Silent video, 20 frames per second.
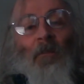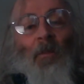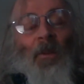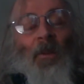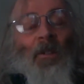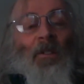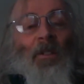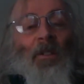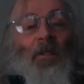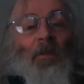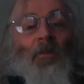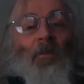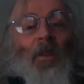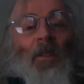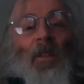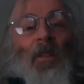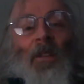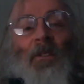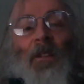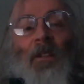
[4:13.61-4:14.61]
because this is one
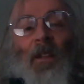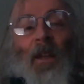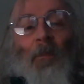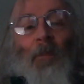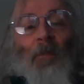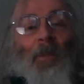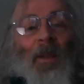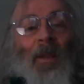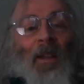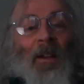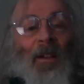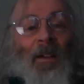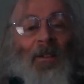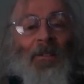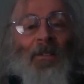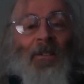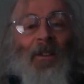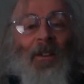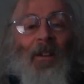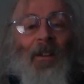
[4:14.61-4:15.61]
of the things I kept being asked.